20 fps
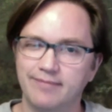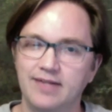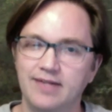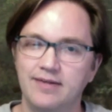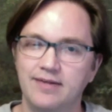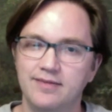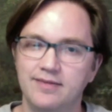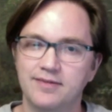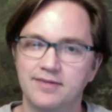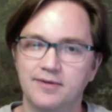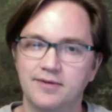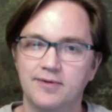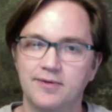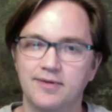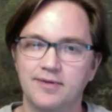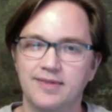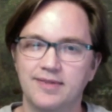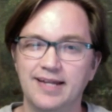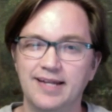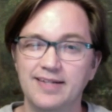so
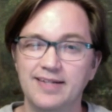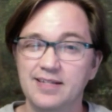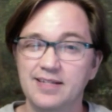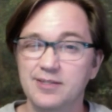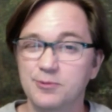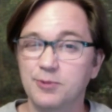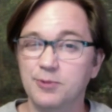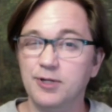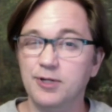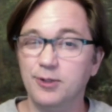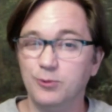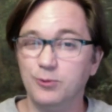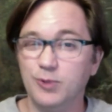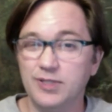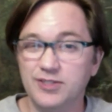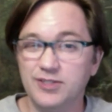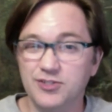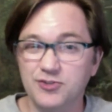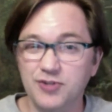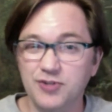a lot of times we don't read the
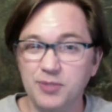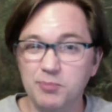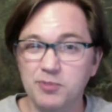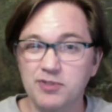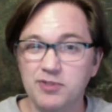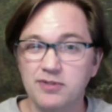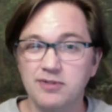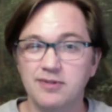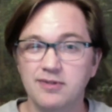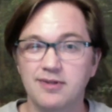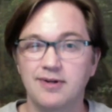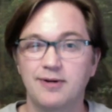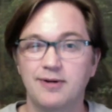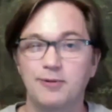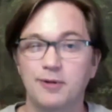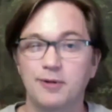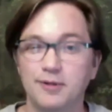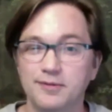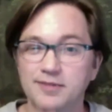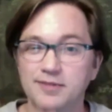scripts, you know, we
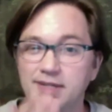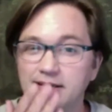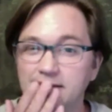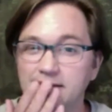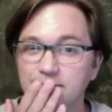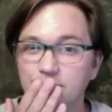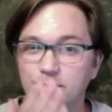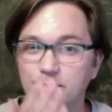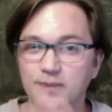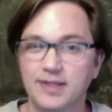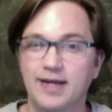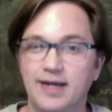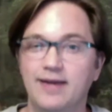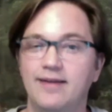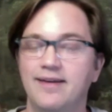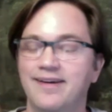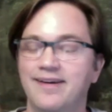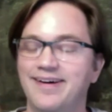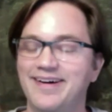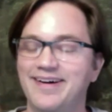don't tell everyone that.
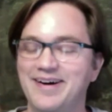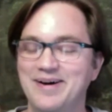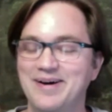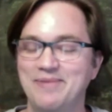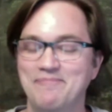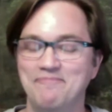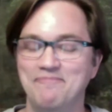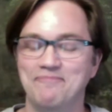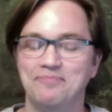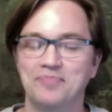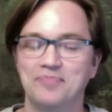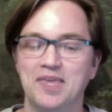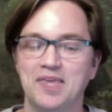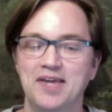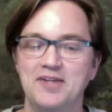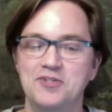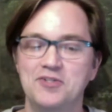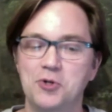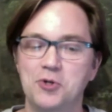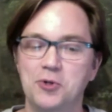Um,
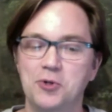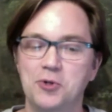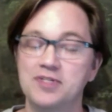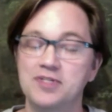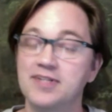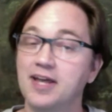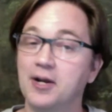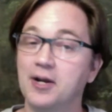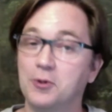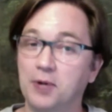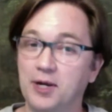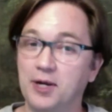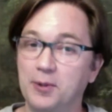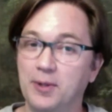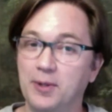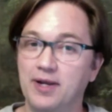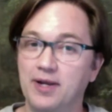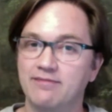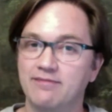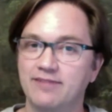so he's got a great way
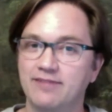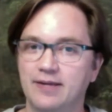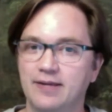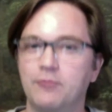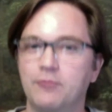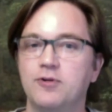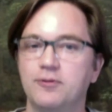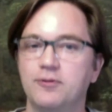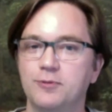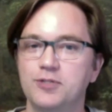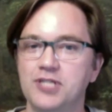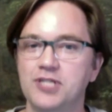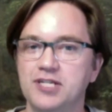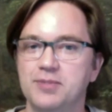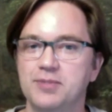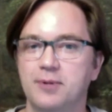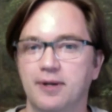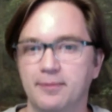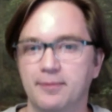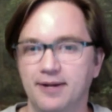of like, well, with Shakespeare,
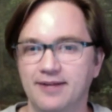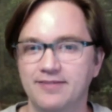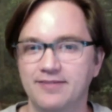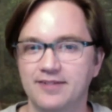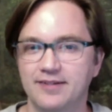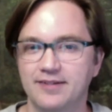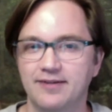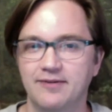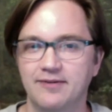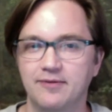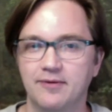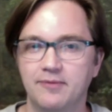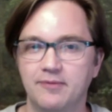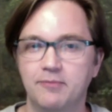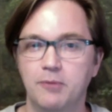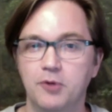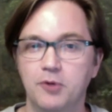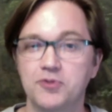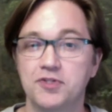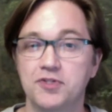I mean, obviously,
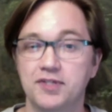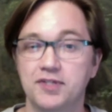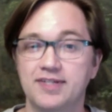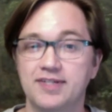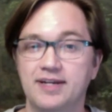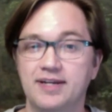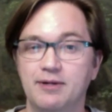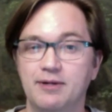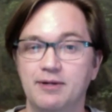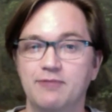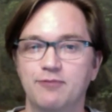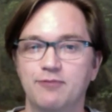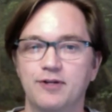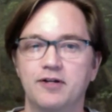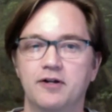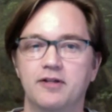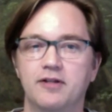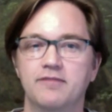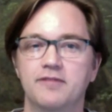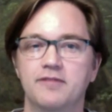most of the time I've read
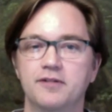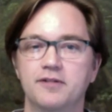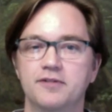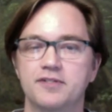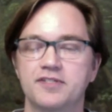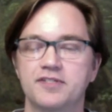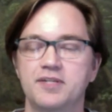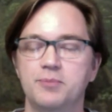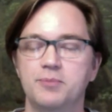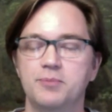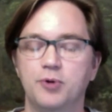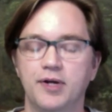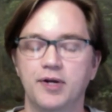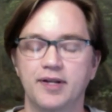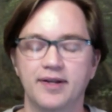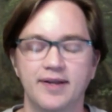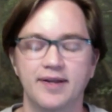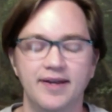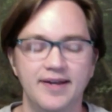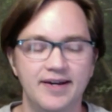all of those at some point,
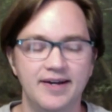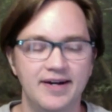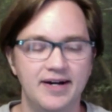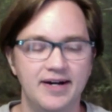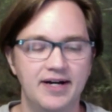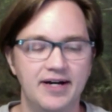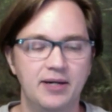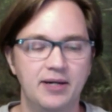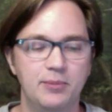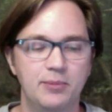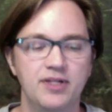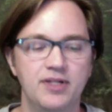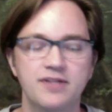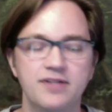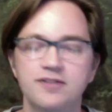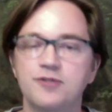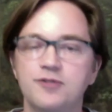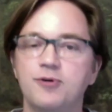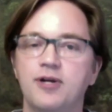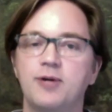um, but he has a
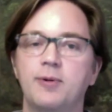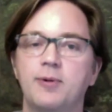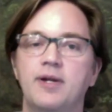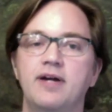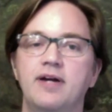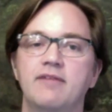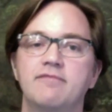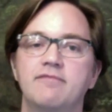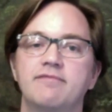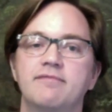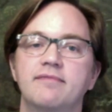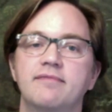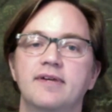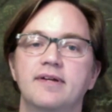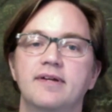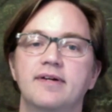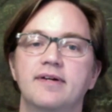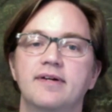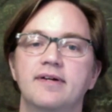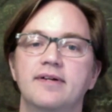great way of
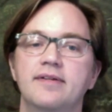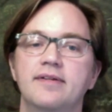uh,